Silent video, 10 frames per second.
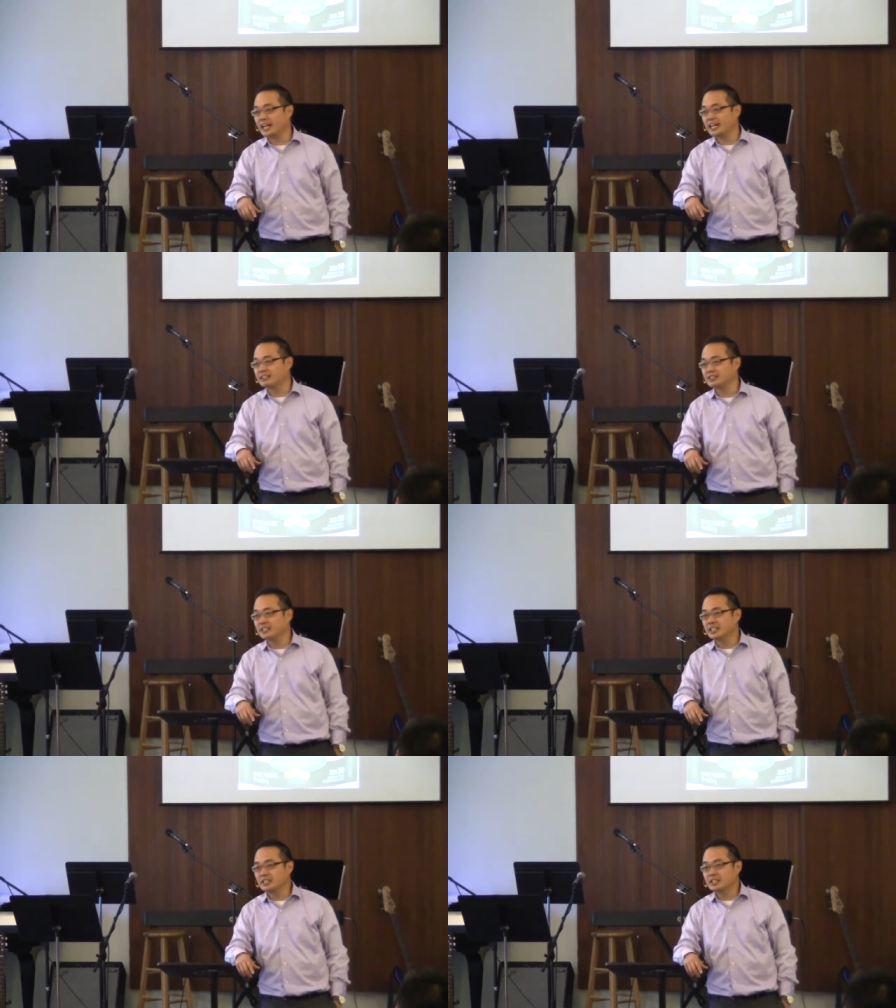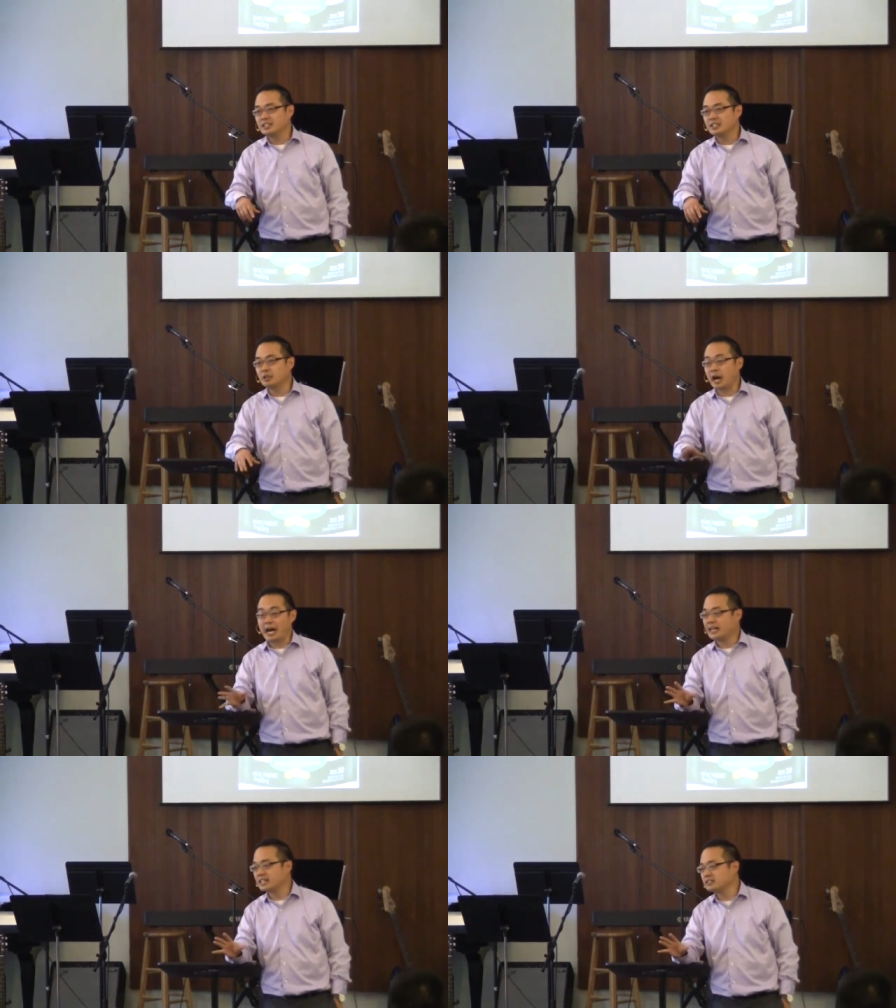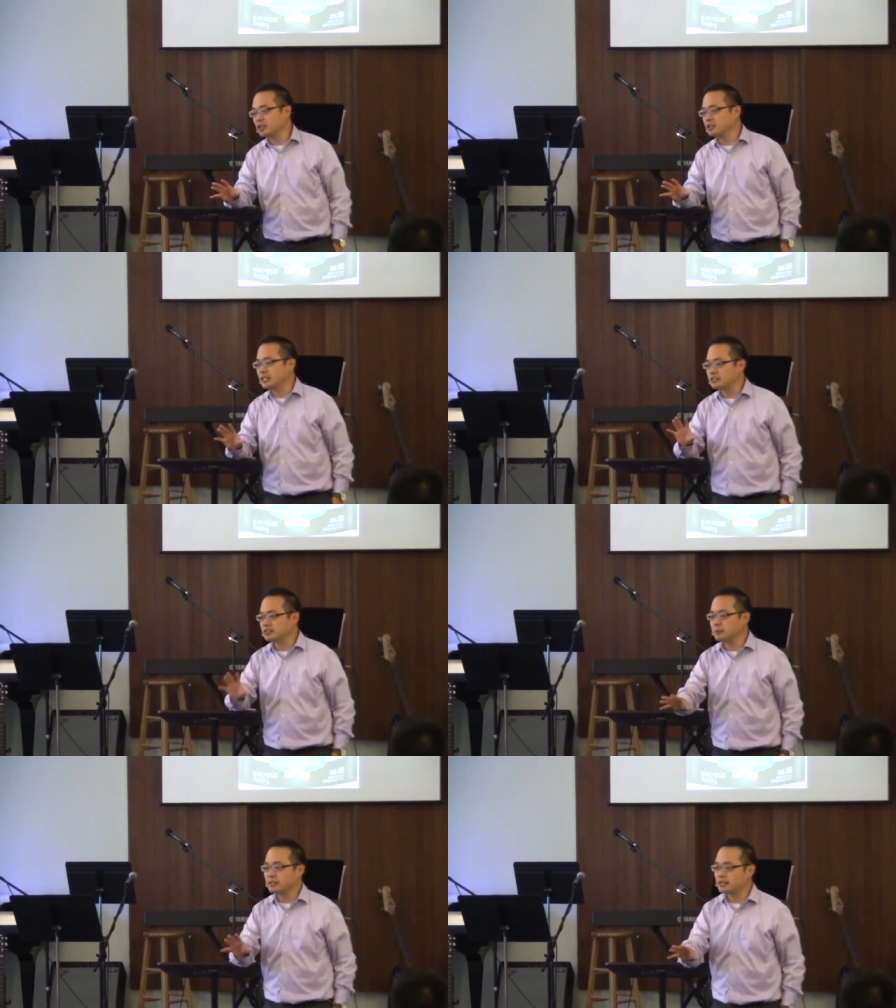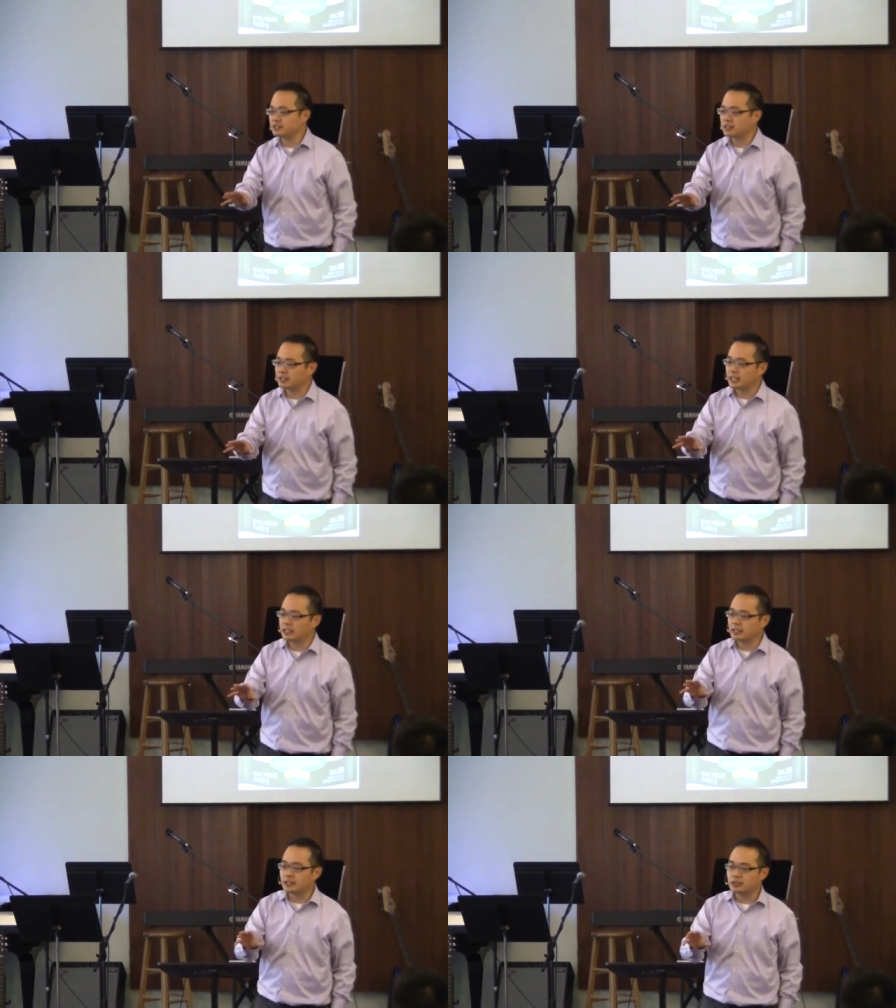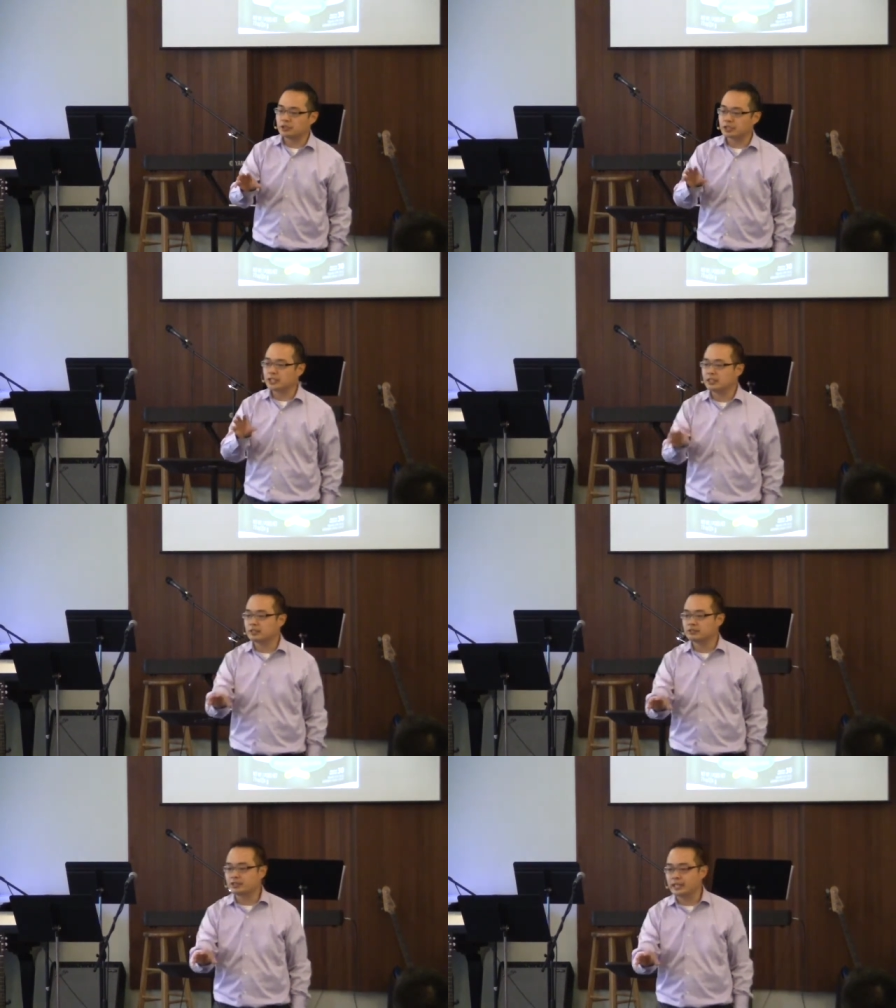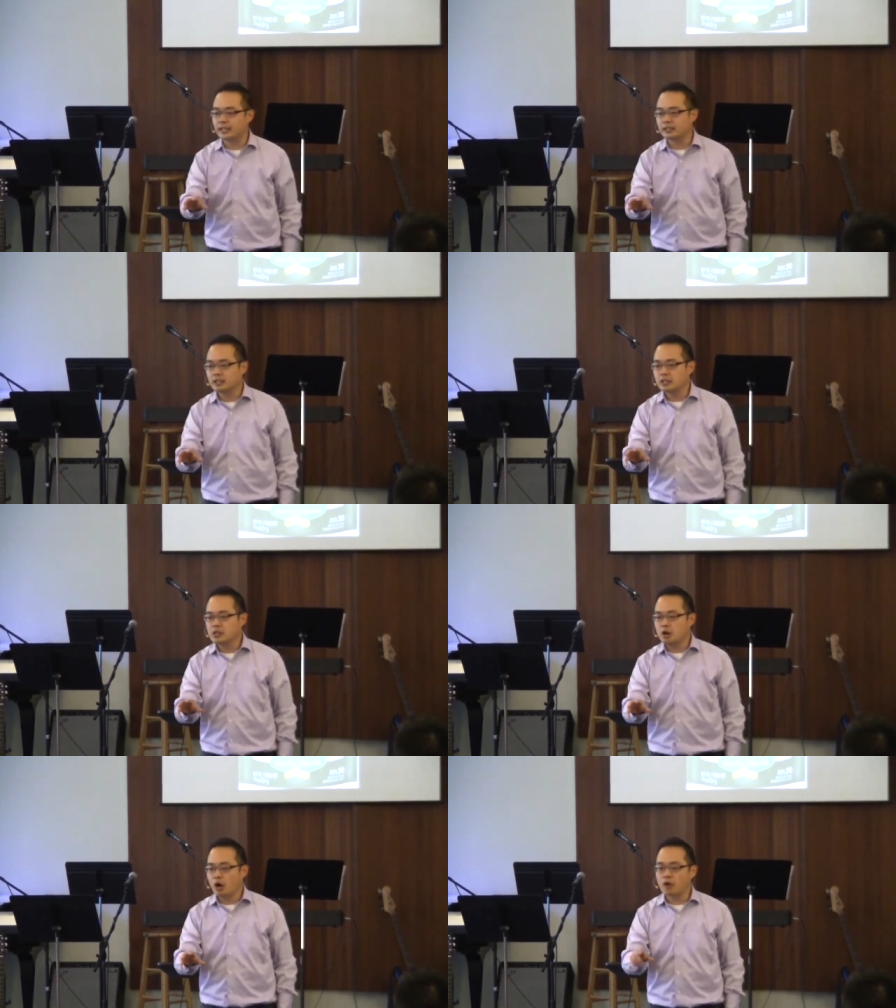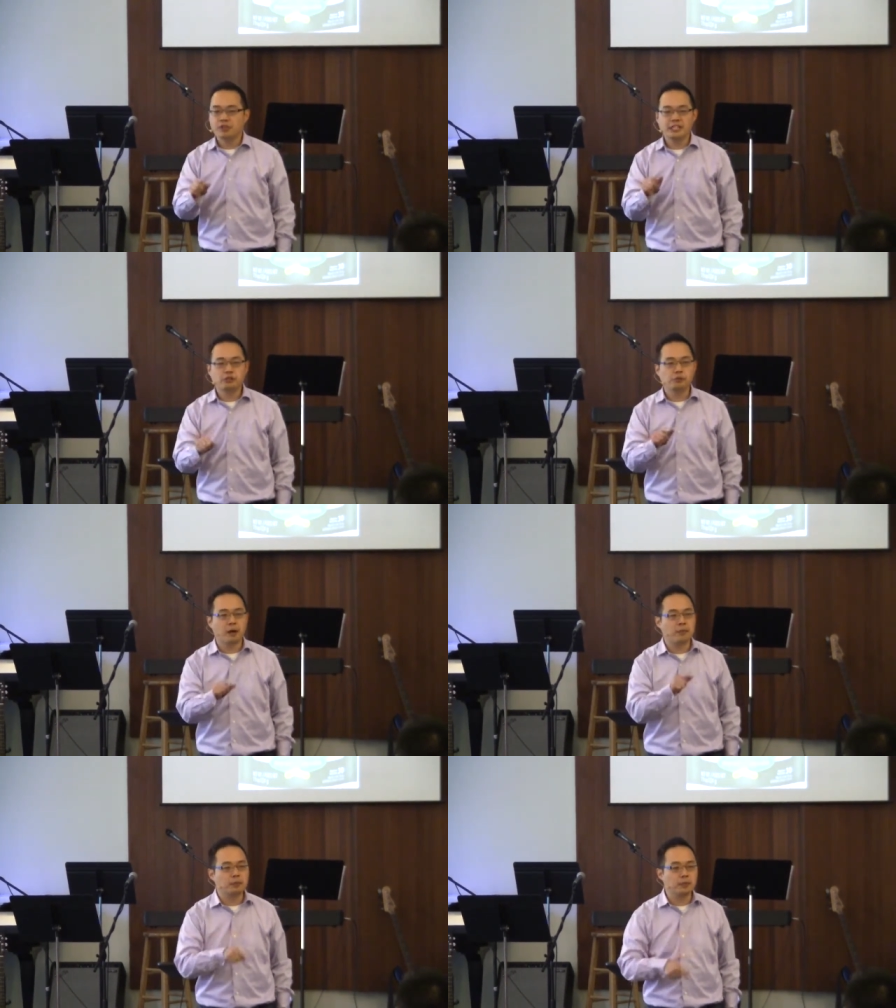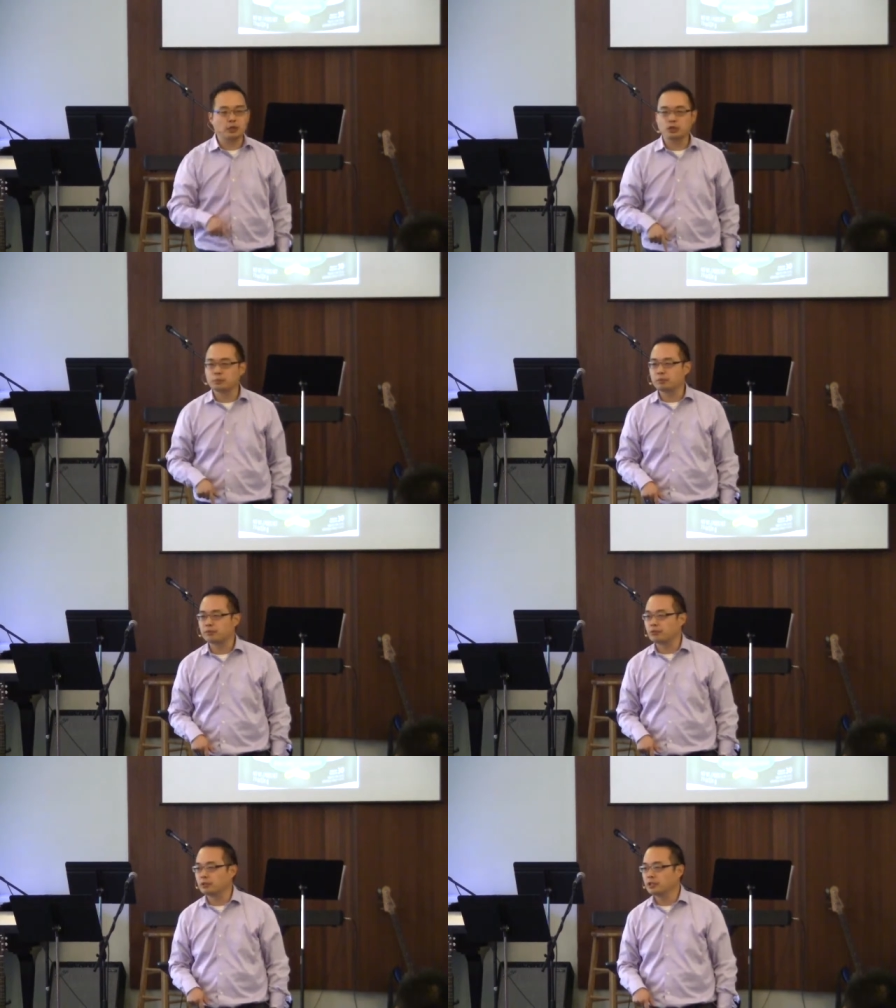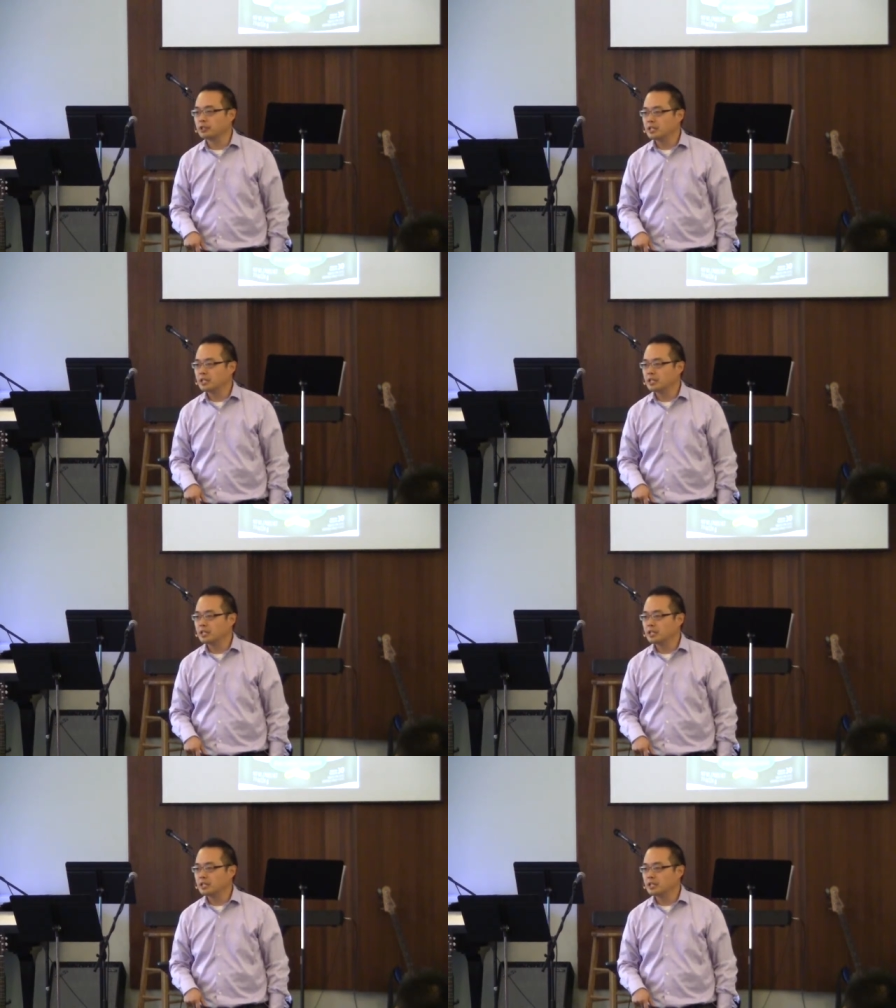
And, you know, I, I got to tell you that some of the things that, that you're going to hear today are things you've probably heard before,